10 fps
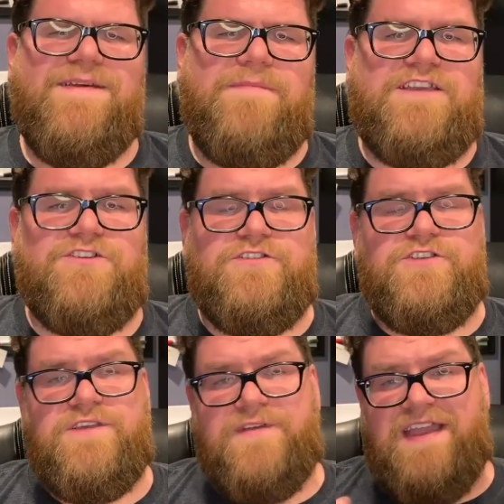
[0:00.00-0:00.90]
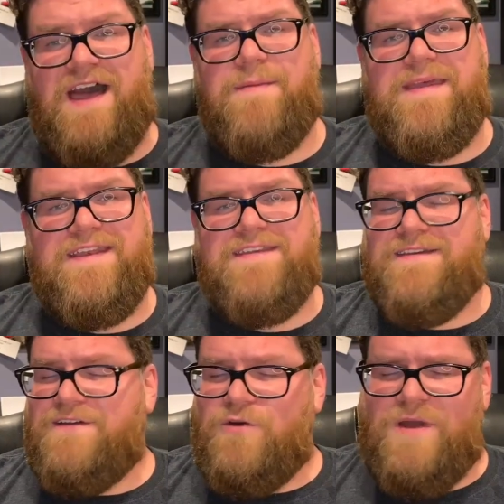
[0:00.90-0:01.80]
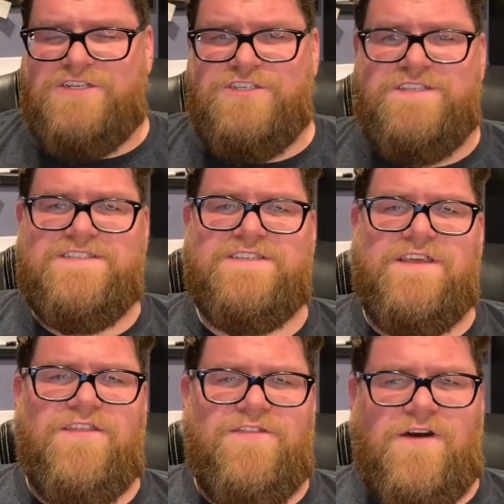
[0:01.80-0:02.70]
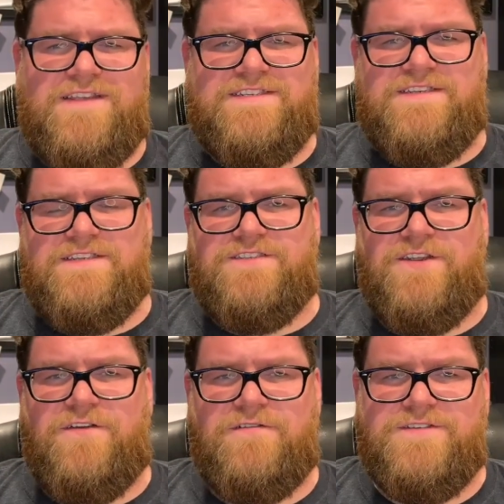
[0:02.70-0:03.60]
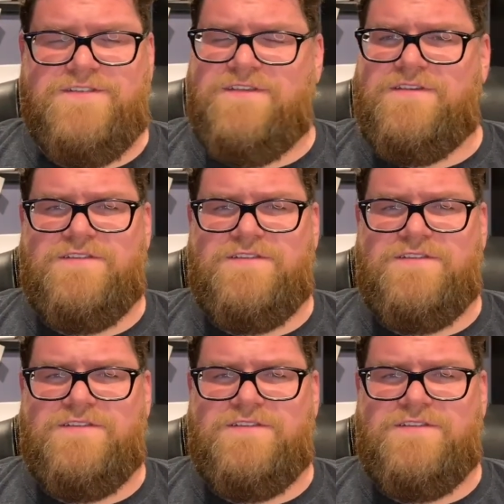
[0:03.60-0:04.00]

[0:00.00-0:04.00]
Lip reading: Make sure that you leave a comment, questions, thoughts, concerns.